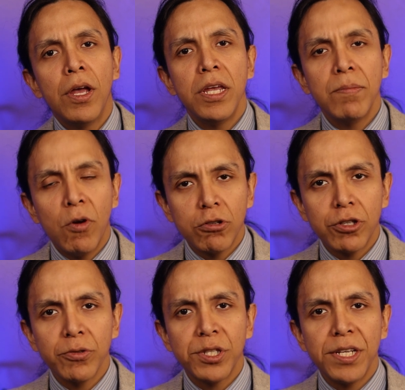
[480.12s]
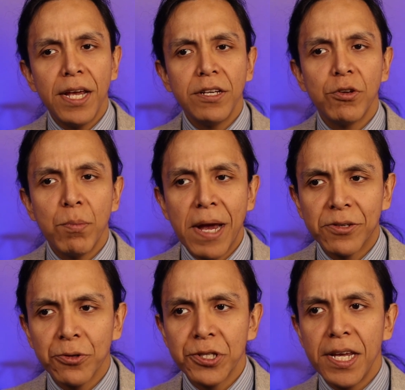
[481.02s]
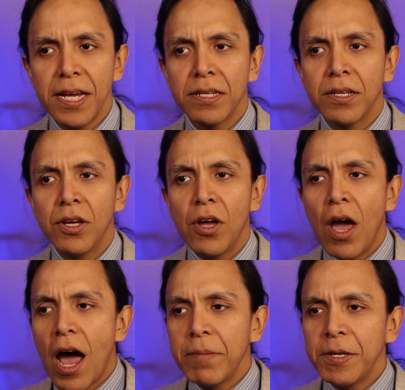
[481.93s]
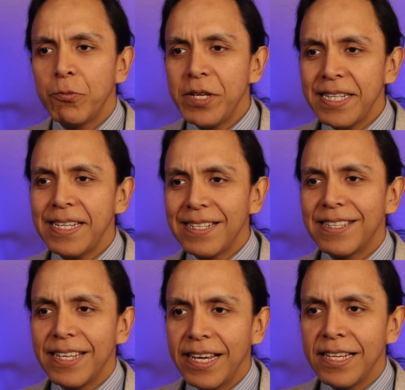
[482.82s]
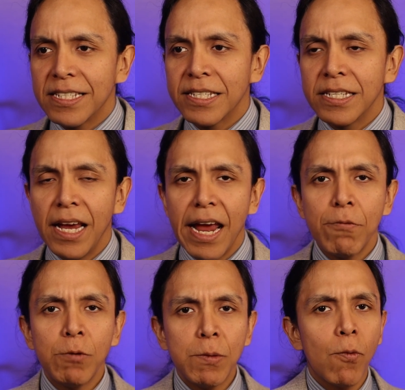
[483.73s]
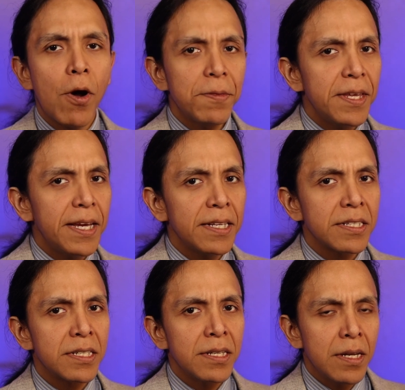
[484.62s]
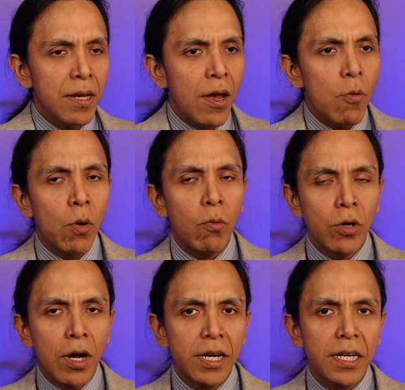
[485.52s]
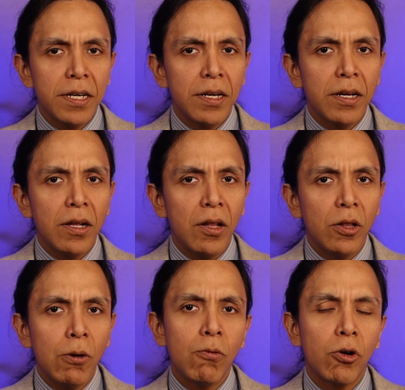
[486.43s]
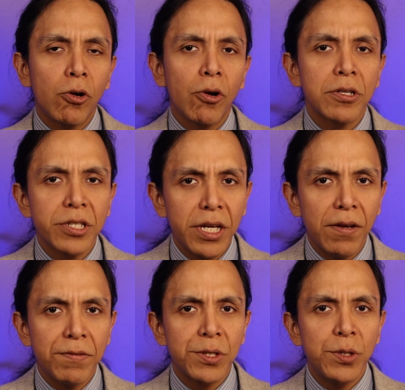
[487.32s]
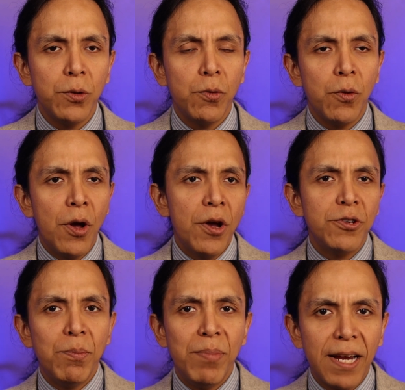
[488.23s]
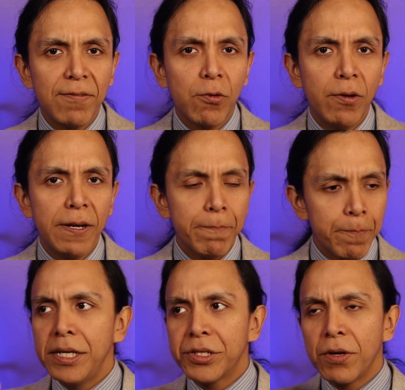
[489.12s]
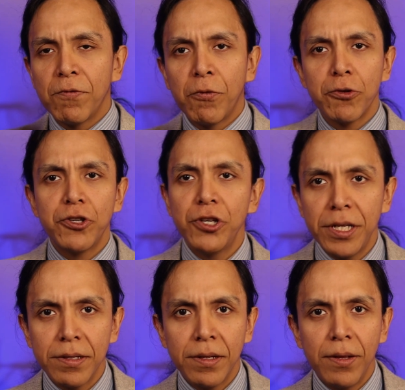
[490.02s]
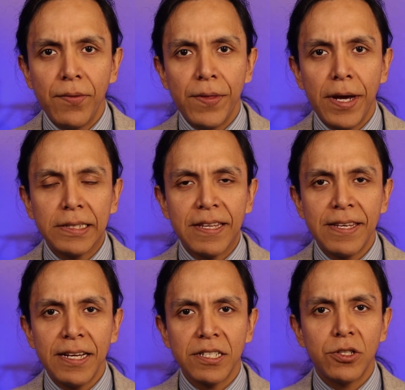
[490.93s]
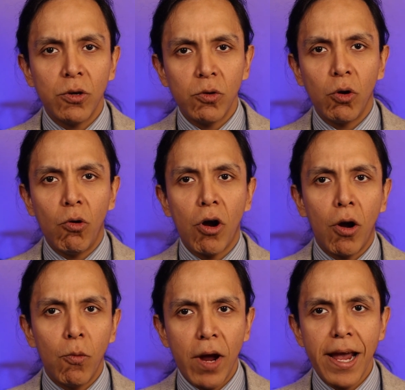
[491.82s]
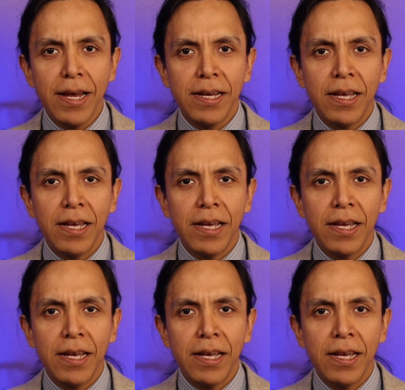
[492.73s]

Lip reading: emotional state and your mental state. I mean, we need things and we want things, but we're not going to lower ourselves to beg for it. It's unfortunate that things don't go our way.